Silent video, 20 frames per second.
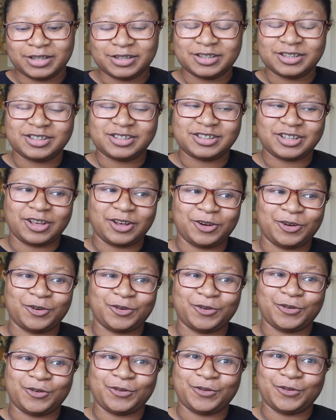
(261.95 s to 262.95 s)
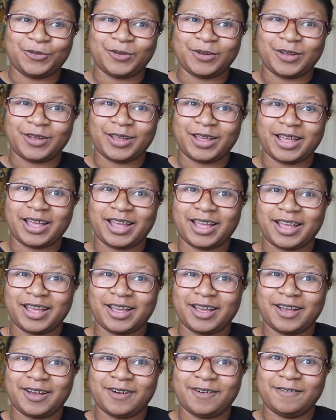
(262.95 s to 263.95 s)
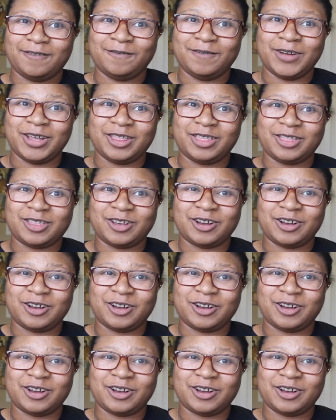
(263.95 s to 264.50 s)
So, with